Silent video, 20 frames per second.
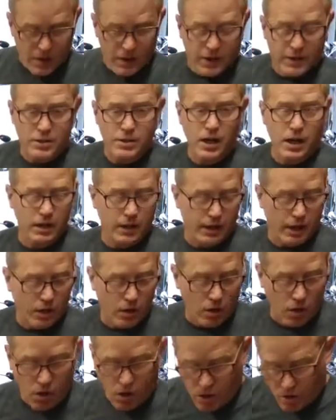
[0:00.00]
It's not like a
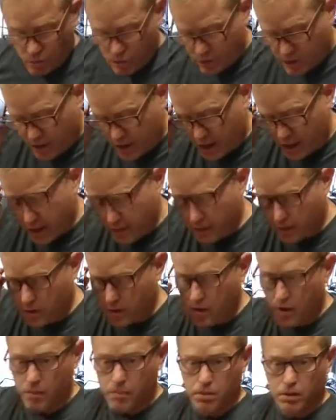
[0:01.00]
car where they have
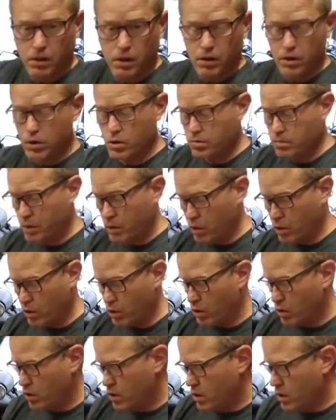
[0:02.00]
a plug you
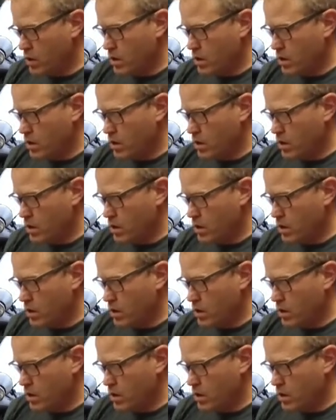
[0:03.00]
pull.